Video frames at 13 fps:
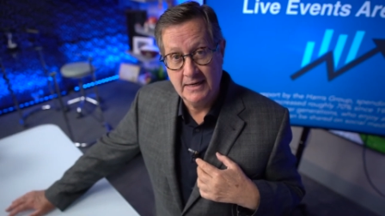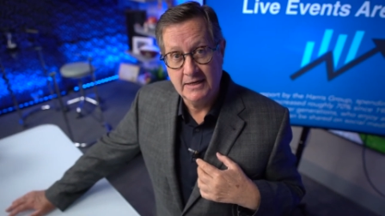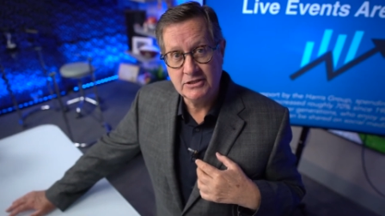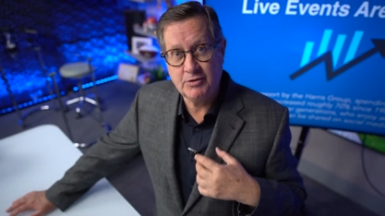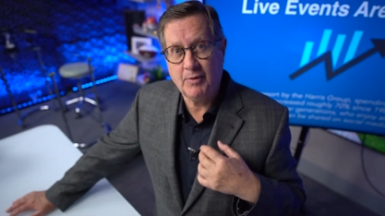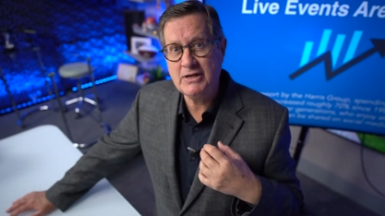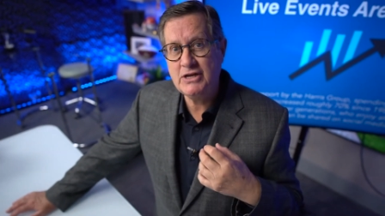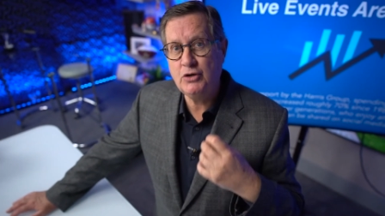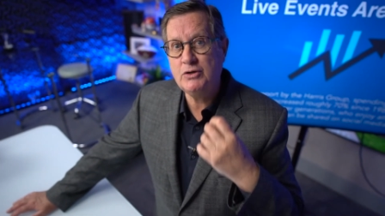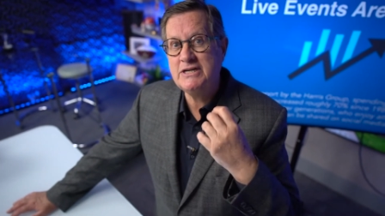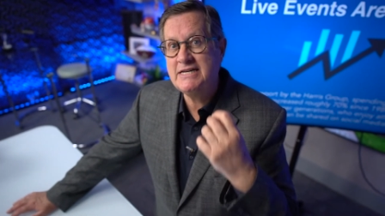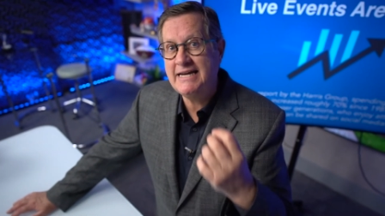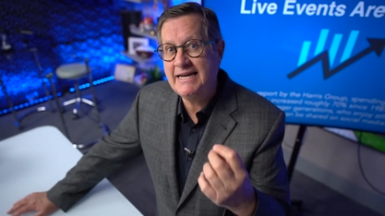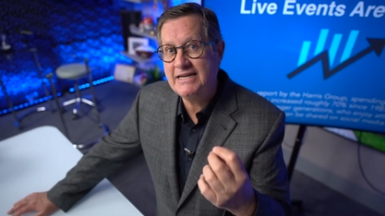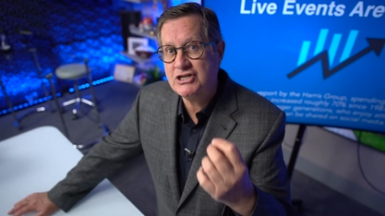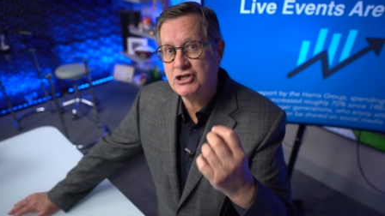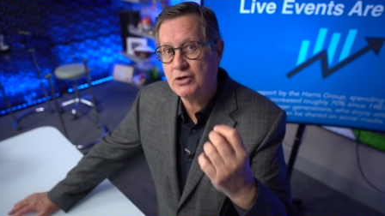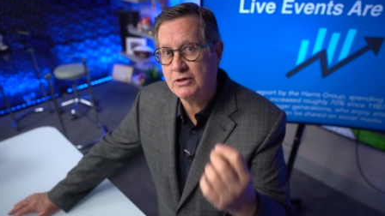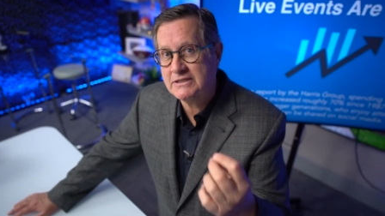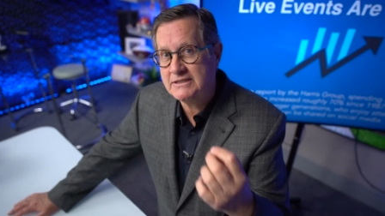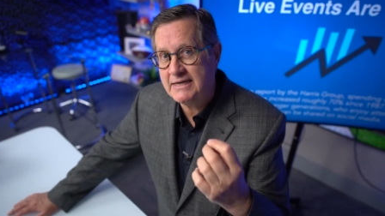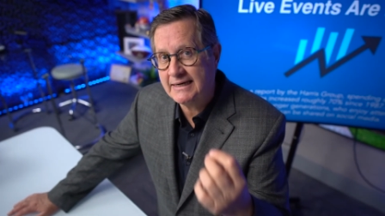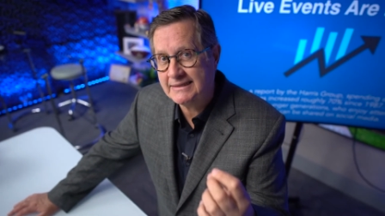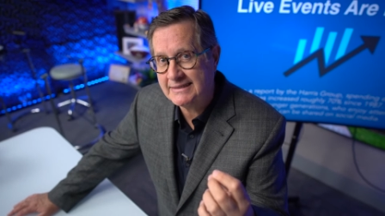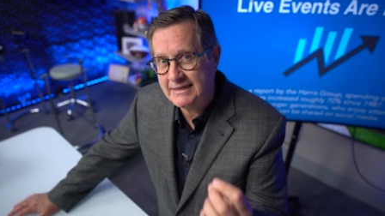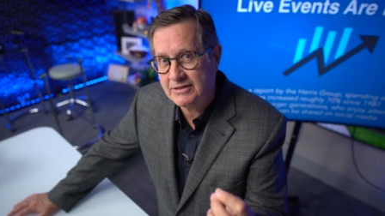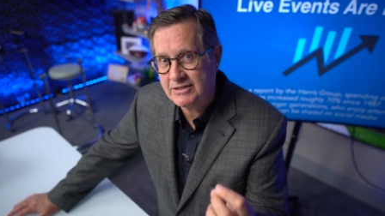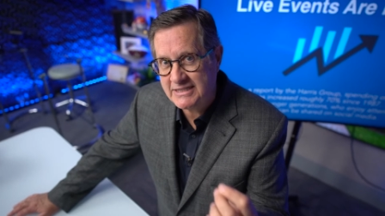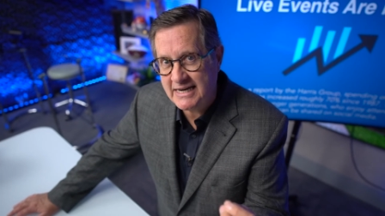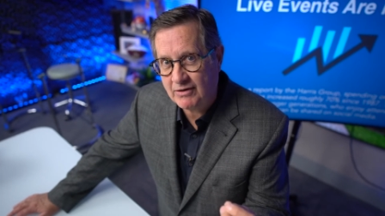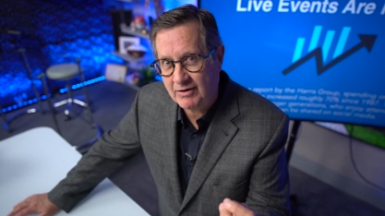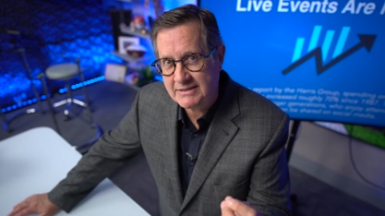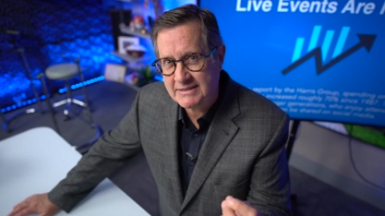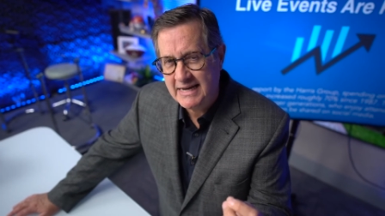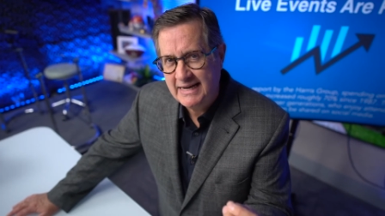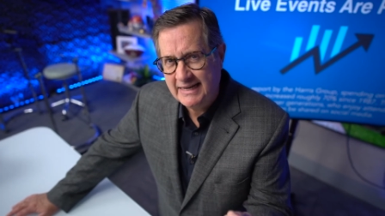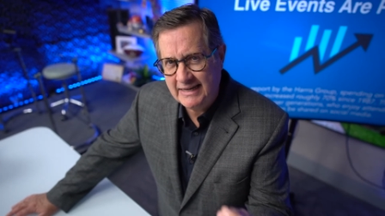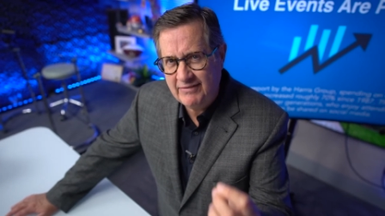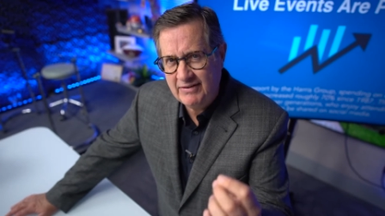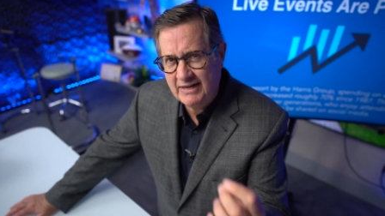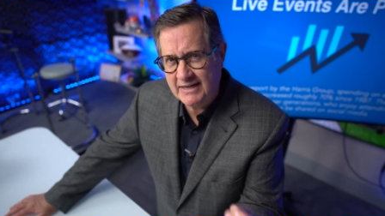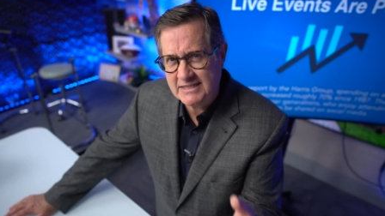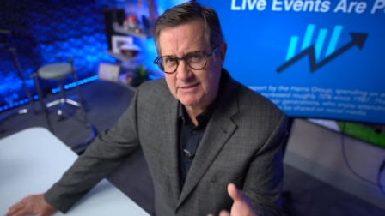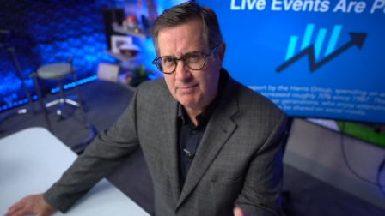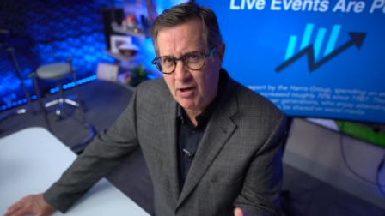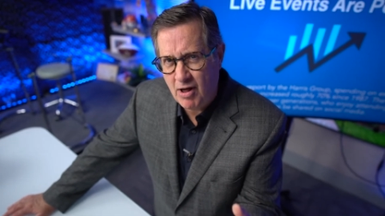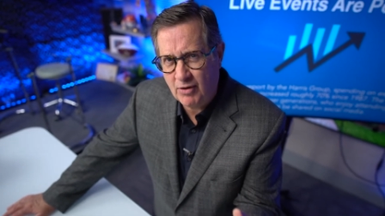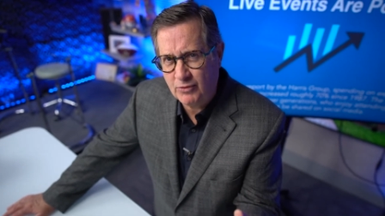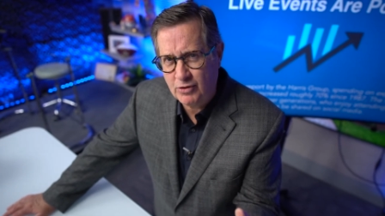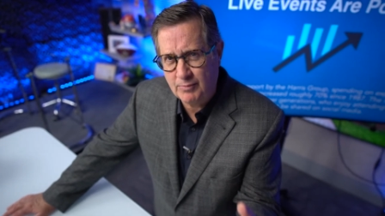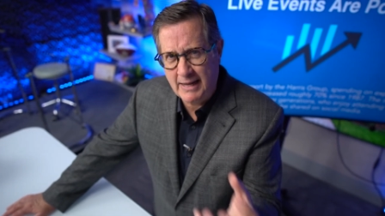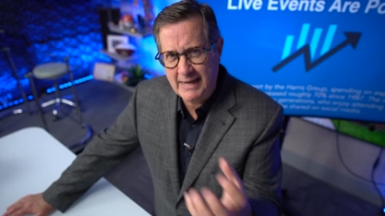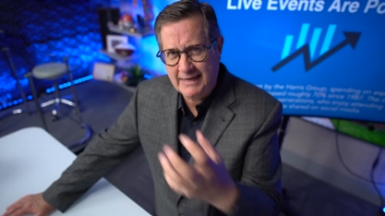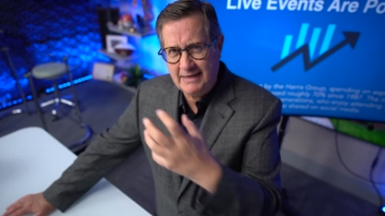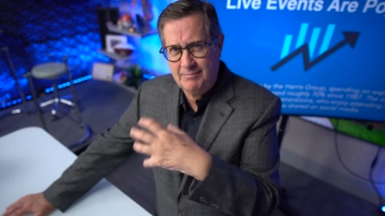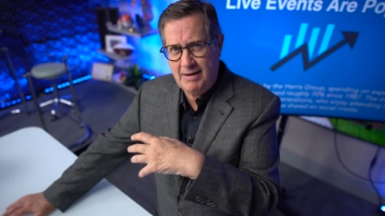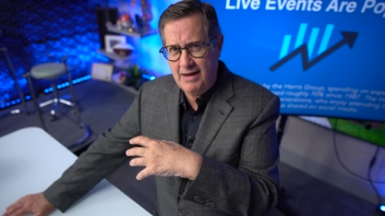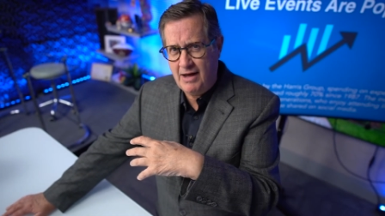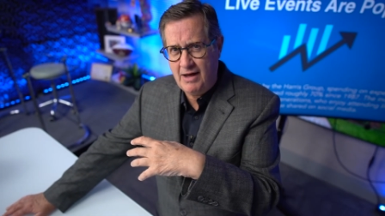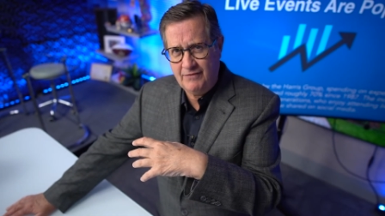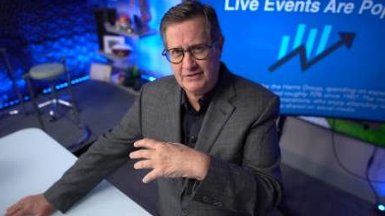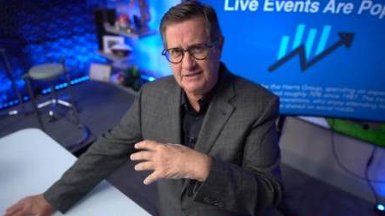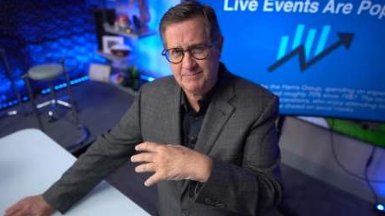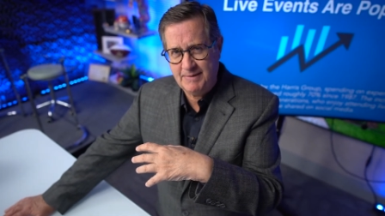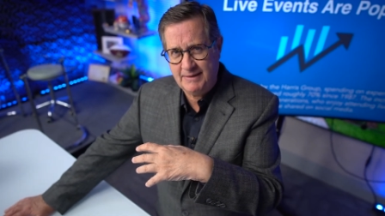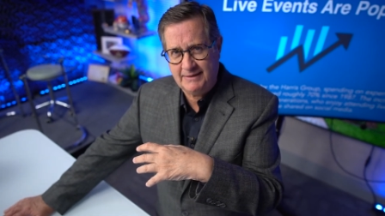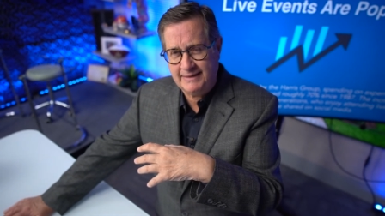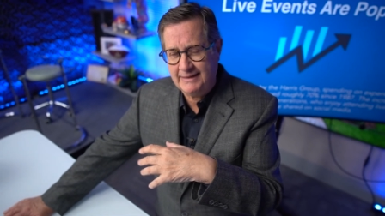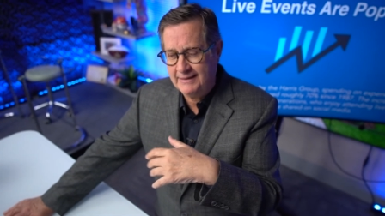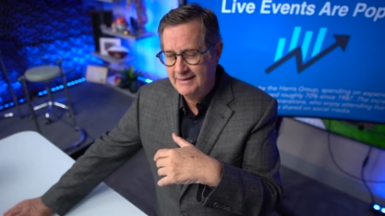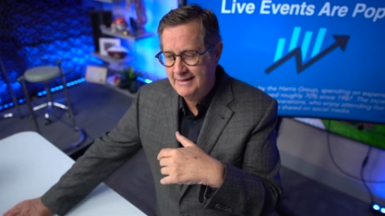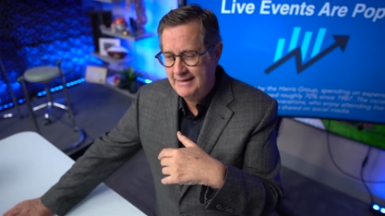So when you teach your, sec- your secrets, even in a small room like in my office building,